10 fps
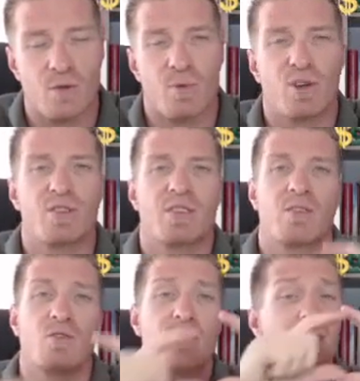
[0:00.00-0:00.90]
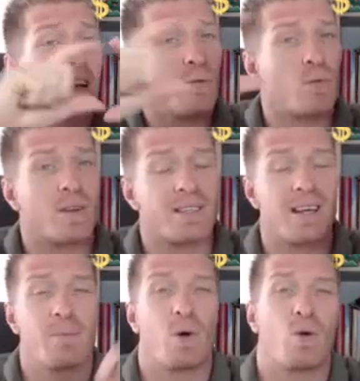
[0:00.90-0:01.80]
access your purchase, you should see another one
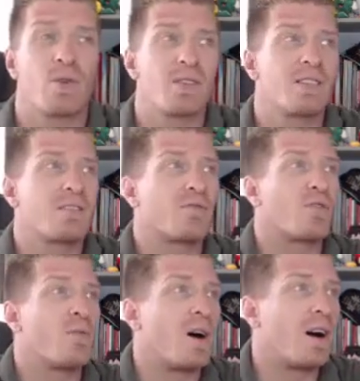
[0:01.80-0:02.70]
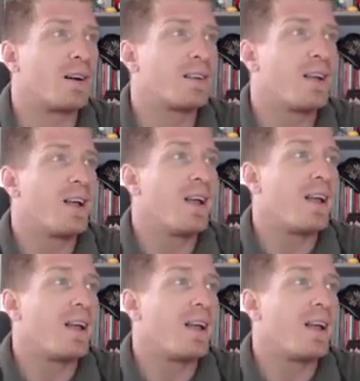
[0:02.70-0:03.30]
saying bonuses from Art.